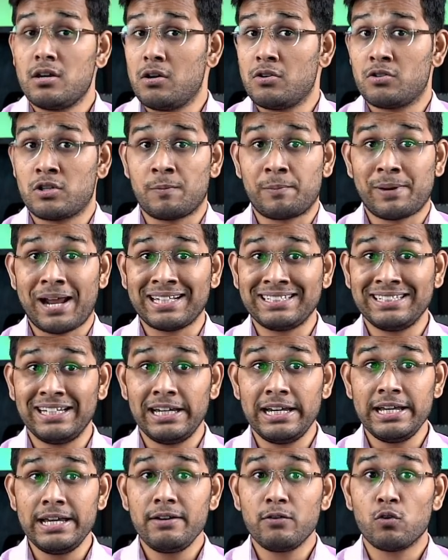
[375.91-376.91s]

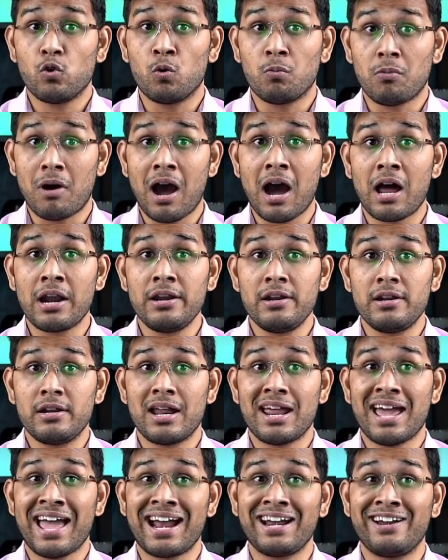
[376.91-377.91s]
Surprisingly, Oman
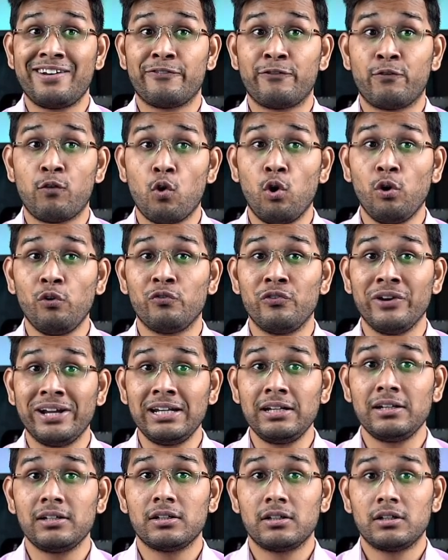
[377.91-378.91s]
had 4
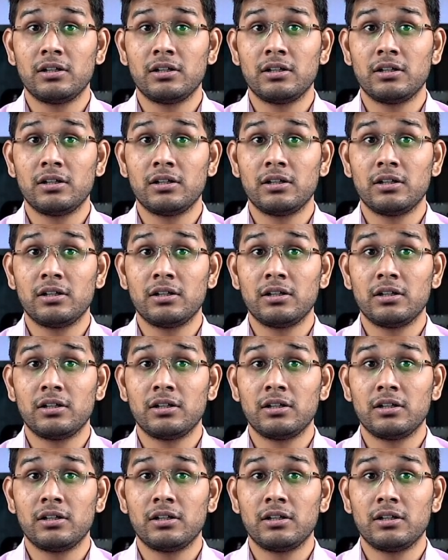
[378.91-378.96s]
win,